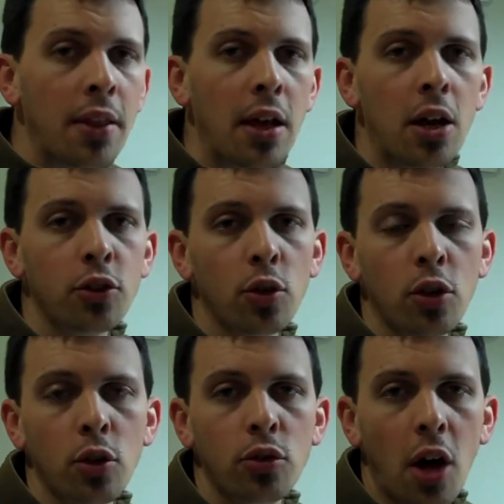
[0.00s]
That also
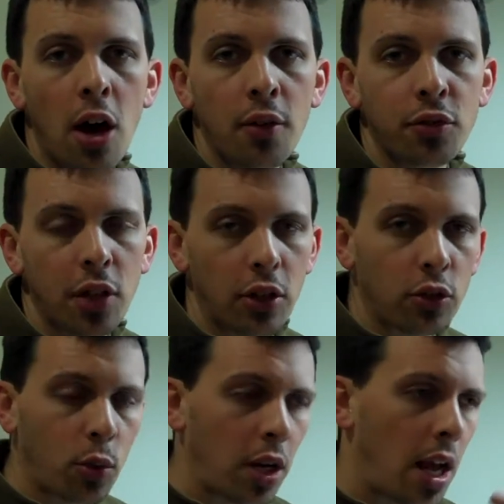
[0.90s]
includes offset,
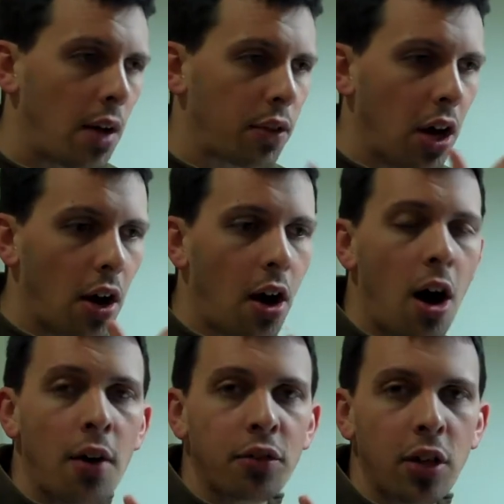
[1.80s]
so we're going to have the
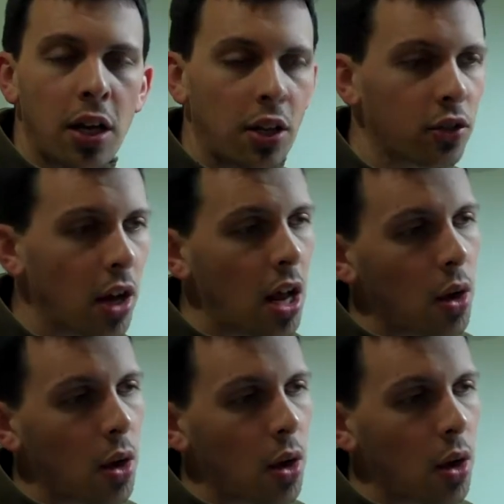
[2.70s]
offset is